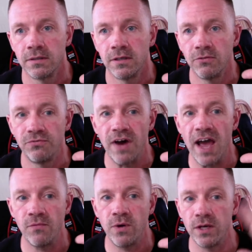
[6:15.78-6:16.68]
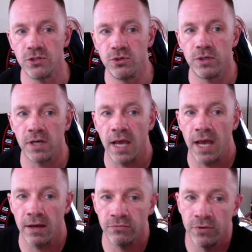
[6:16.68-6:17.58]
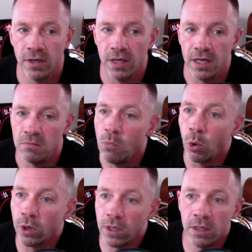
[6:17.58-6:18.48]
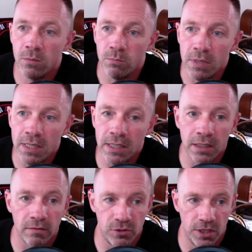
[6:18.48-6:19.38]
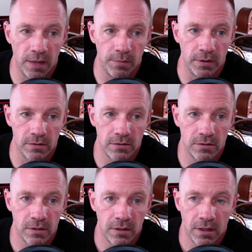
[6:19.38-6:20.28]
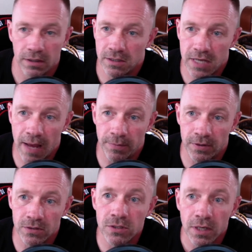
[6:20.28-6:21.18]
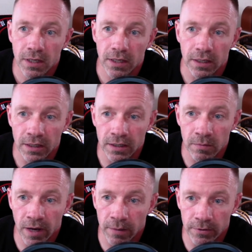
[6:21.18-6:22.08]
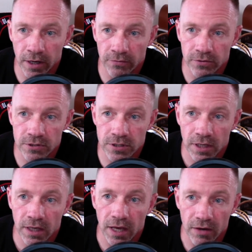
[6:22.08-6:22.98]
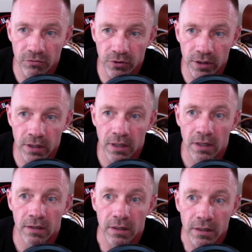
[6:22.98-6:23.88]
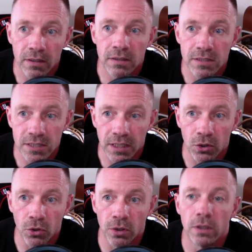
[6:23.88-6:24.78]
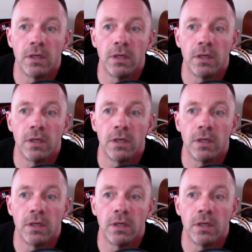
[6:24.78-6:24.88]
Five ways you can have a morning meeting of champions. And this happens in the Miami office every single